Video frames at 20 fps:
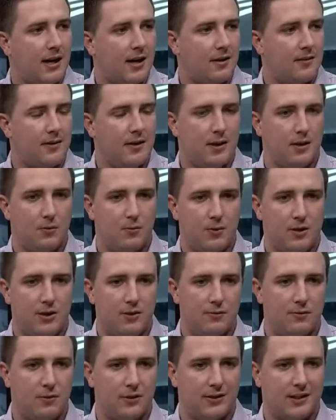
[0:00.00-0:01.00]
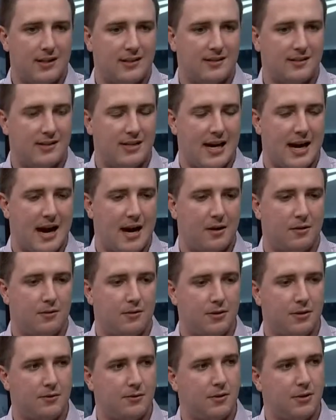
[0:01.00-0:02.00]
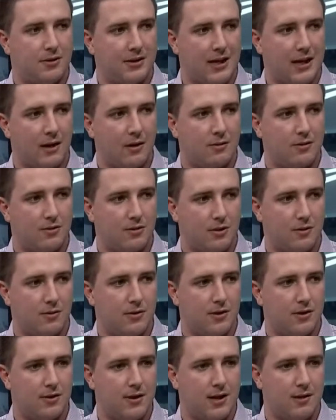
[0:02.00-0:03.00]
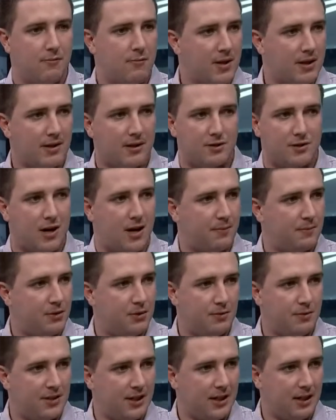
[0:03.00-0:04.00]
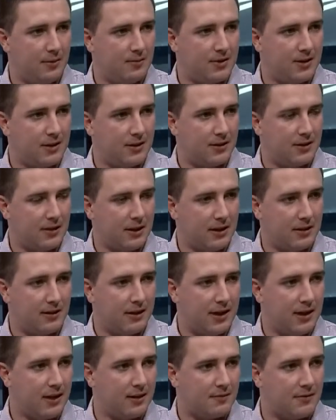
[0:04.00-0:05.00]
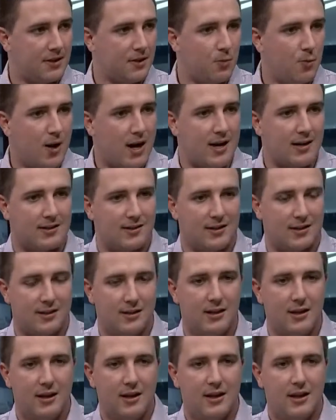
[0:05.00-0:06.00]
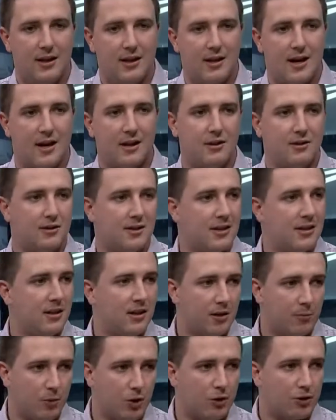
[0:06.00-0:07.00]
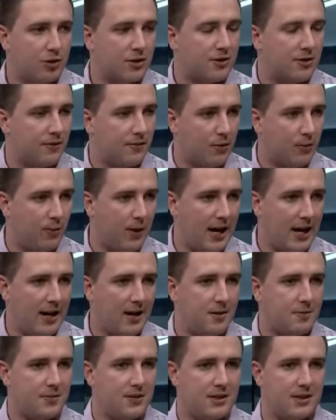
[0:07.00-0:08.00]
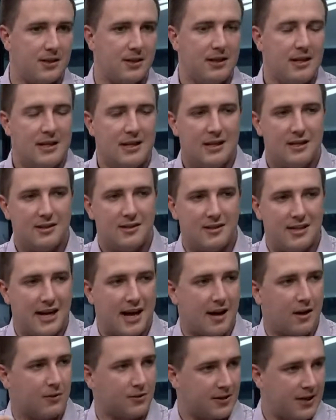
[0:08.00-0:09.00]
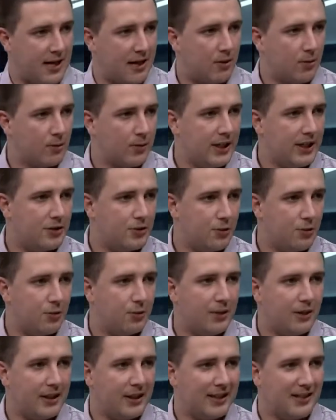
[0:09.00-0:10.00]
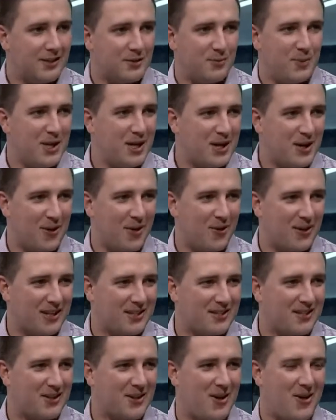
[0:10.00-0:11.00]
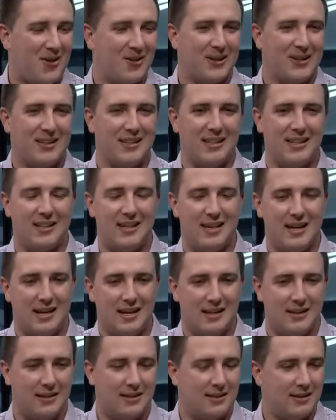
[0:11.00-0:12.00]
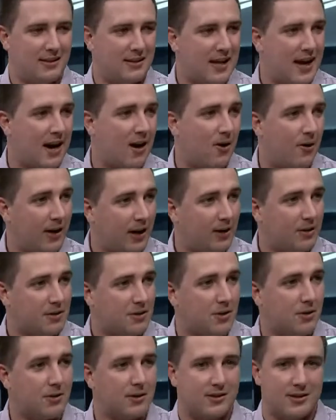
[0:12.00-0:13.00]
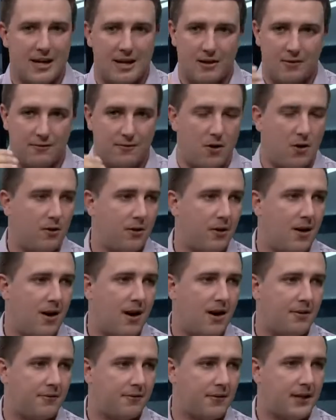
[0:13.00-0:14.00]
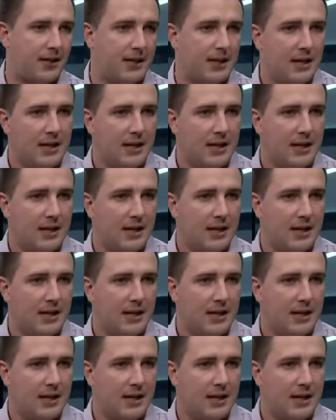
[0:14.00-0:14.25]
I think when you've looked at Seattle and you've looked at Arizona, they've been the top two teams in, in right. the NFC West. And now you see the emergence of the Rams and Seattle's kind of retooling, as Pete Carroll likes to call it. And and now Arizona's kind of fallen off. And